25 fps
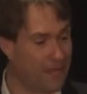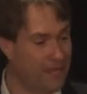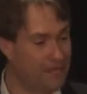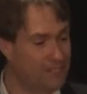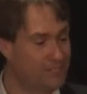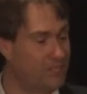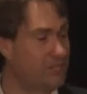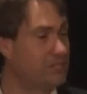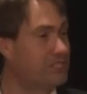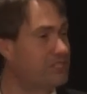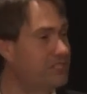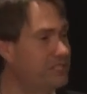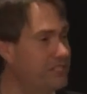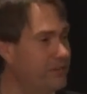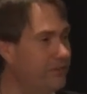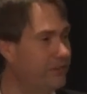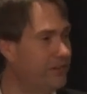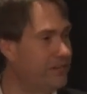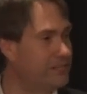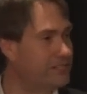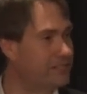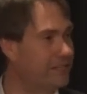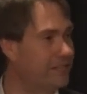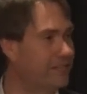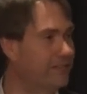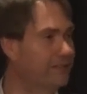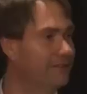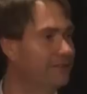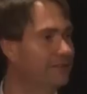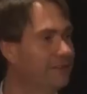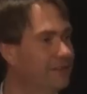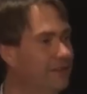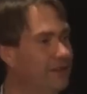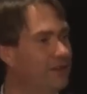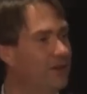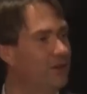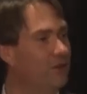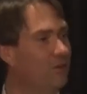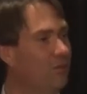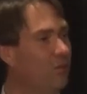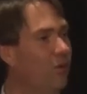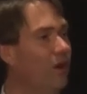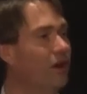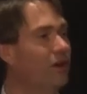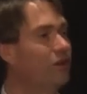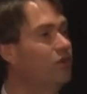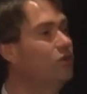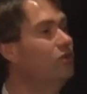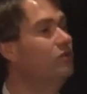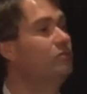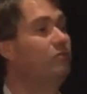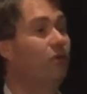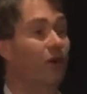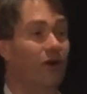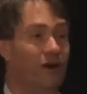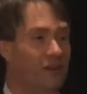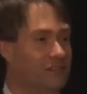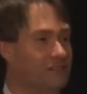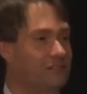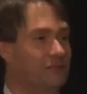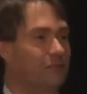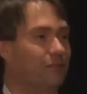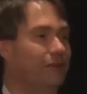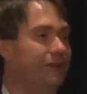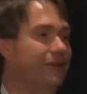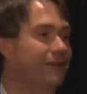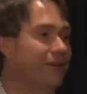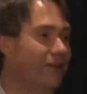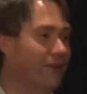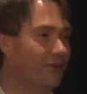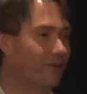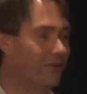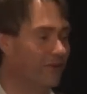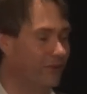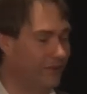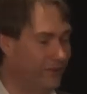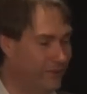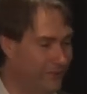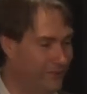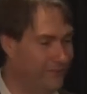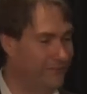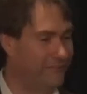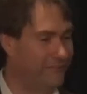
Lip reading: So seriously, what could possibly go wrong?